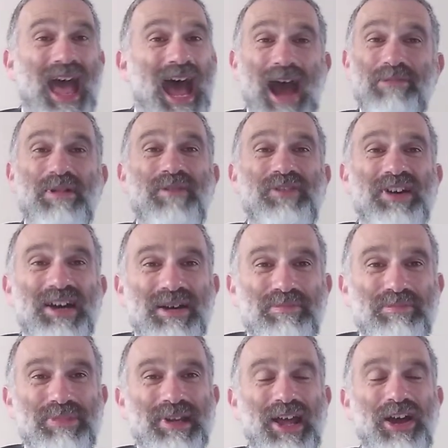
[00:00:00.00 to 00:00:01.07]
However
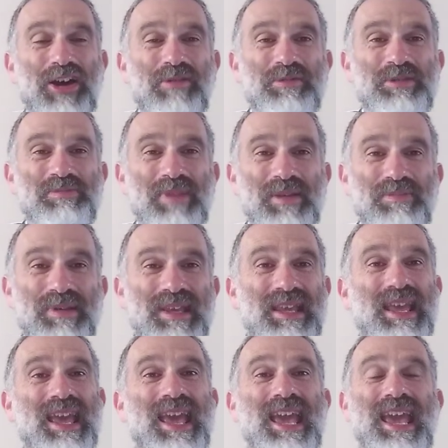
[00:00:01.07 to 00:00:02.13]
humble our homes may
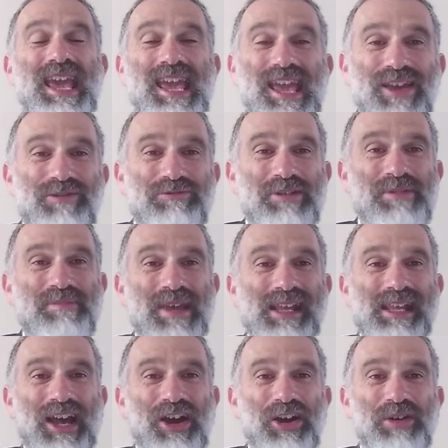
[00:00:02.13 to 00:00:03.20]
be, if we
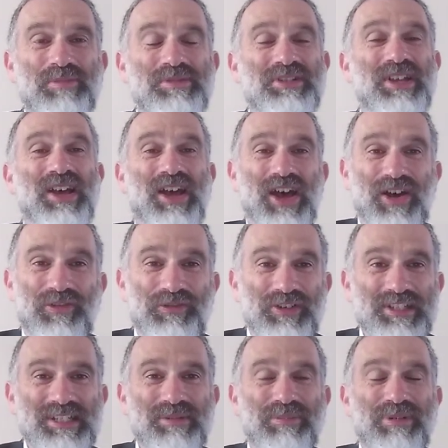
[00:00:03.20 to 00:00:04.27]
make our homes a
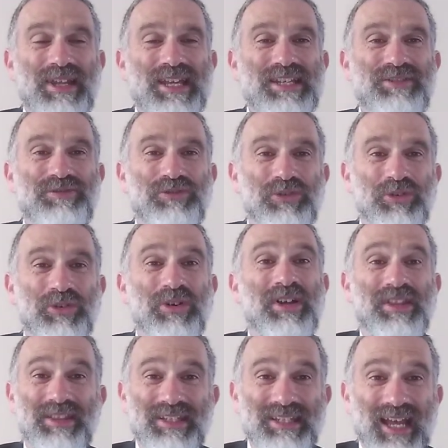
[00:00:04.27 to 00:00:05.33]
fitting place for
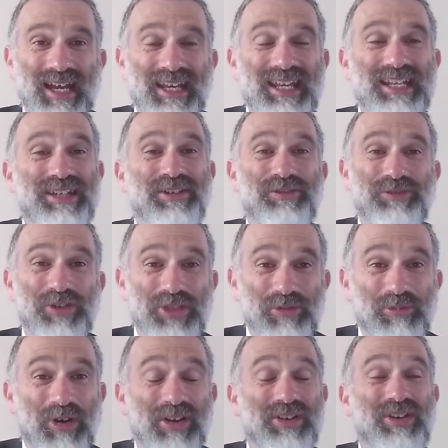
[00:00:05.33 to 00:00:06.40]
the Yachid, for the
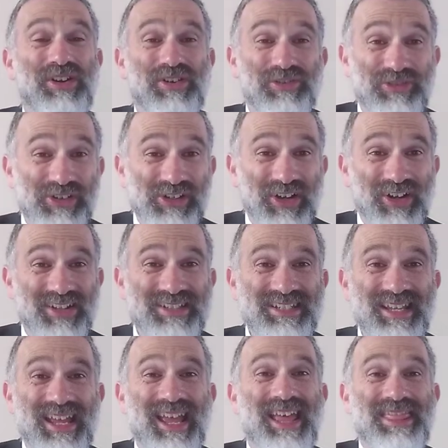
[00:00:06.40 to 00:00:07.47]
one, for God,
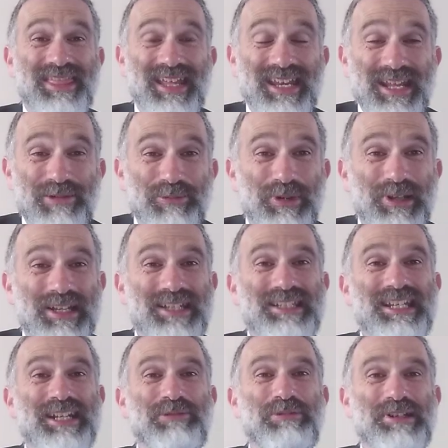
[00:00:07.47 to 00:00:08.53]
then he will
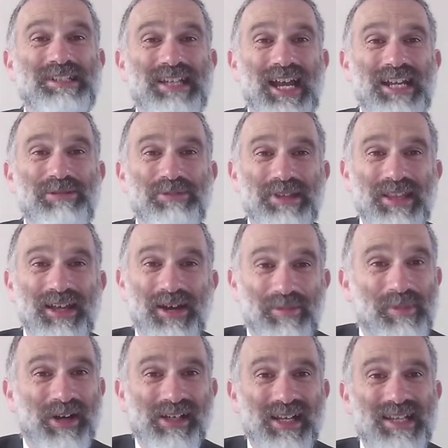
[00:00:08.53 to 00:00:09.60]
indeed reside
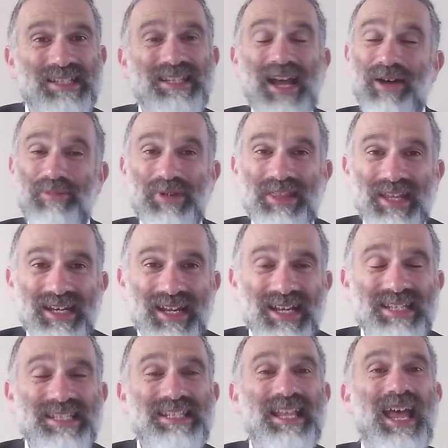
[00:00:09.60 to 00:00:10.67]
among us and within
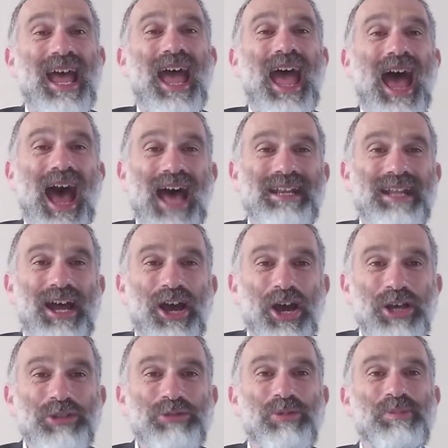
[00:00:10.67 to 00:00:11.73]
us, and our
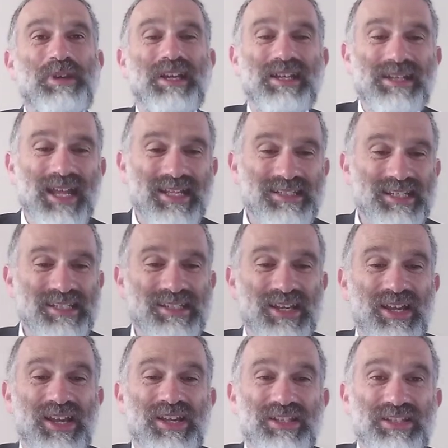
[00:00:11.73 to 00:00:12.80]
homes will be connected
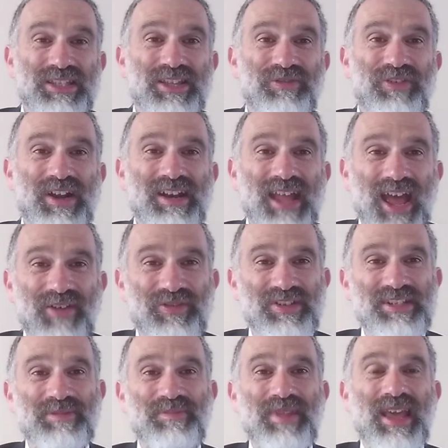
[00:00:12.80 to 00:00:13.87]
to the very
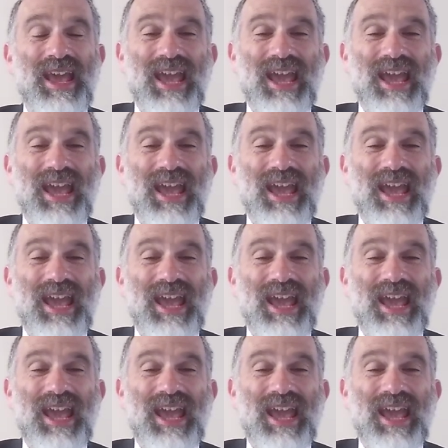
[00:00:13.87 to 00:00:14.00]
heavens.